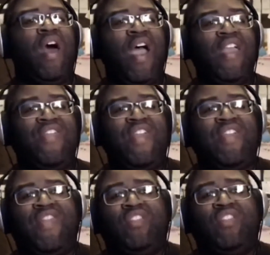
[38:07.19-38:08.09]
I think
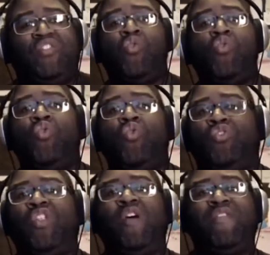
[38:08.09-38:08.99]
that's cool.
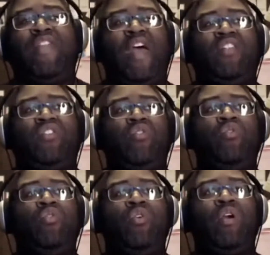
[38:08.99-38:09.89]
Stuff like that's cool.